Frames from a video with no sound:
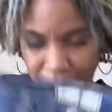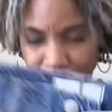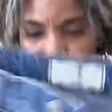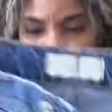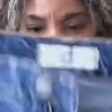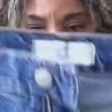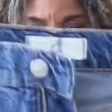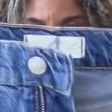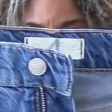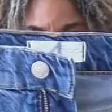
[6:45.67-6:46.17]

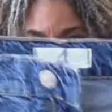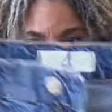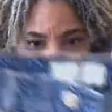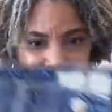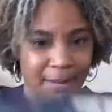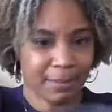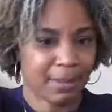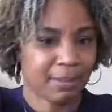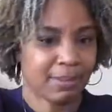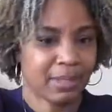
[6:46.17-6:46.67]
your own
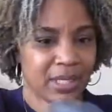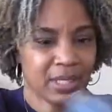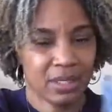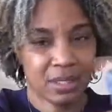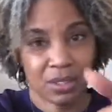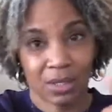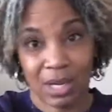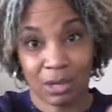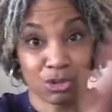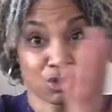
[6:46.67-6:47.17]
statement piece.
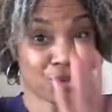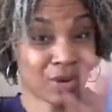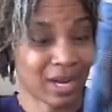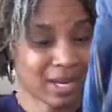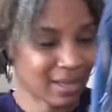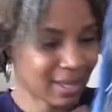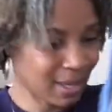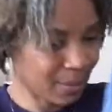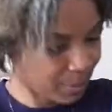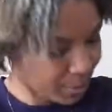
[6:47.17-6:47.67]
So I'll try
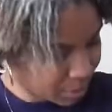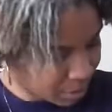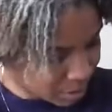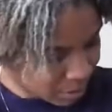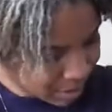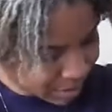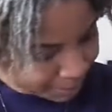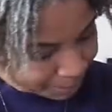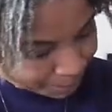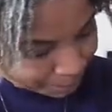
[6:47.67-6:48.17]
that one
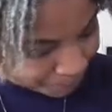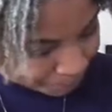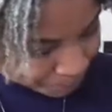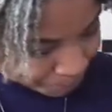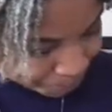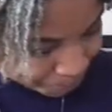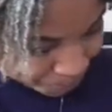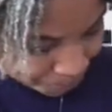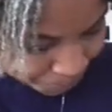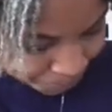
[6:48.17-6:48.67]
on.
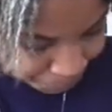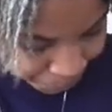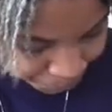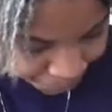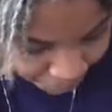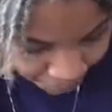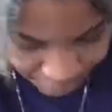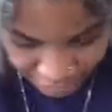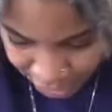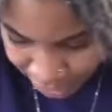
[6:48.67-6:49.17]

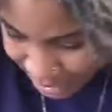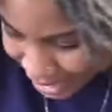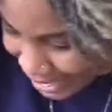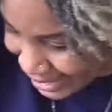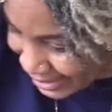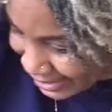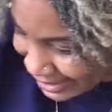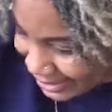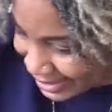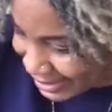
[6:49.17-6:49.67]
You
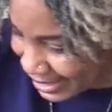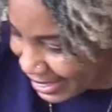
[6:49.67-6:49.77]
guys can see